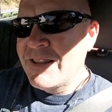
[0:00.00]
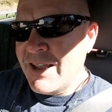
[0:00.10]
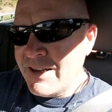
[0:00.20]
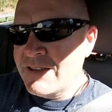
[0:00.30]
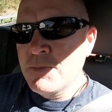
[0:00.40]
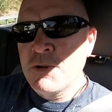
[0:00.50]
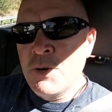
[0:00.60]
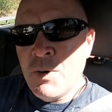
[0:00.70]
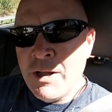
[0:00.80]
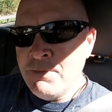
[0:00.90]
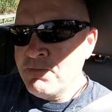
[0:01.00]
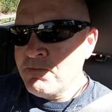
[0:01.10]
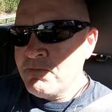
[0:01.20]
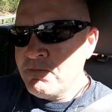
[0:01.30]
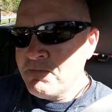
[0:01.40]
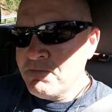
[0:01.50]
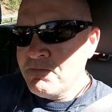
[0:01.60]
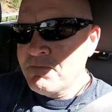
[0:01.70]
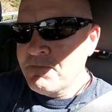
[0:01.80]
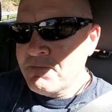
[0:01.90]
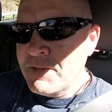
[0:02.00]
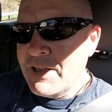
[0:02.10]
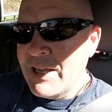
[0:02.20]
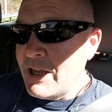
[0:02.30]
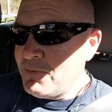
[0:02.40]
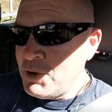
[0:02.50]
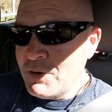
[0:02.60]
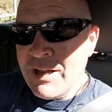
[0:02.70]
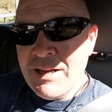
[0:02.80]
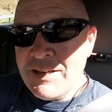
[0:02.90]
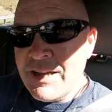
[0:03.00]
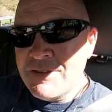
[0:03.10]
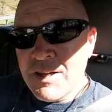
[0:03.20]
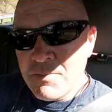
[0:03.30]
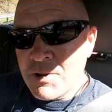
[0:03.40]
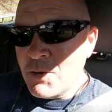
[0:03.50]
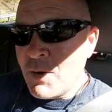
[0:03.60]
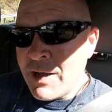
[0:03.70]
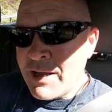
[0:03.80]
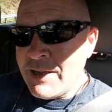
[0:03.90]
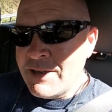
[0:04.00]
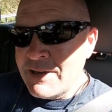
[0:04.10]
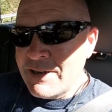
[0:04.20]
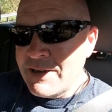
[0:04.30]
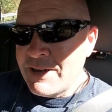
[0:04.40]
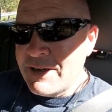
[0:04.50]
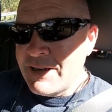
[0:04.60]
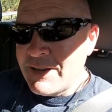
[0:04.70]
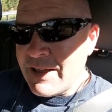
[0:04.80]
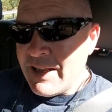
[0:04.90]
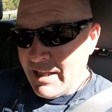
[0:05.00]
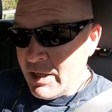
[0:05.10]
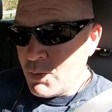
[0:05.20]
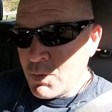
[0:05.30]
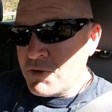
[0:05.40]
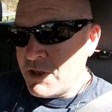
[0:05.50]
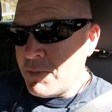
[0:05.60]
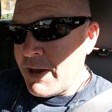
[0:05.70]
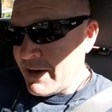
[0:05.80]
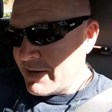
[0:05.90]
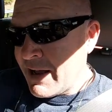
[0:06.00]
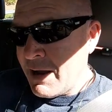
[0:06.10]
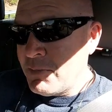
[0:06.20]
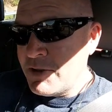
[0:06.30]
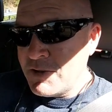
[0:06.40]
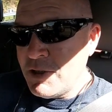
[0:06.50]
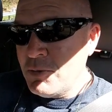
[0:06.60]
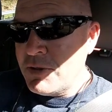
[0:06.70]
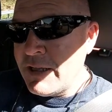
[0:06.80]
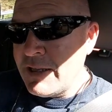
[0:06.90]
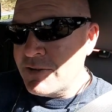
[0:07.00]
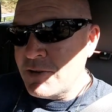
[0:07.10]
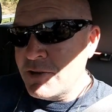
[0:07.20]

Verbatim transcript: take something away. If you can't take something away that equals the amount of time this new thing is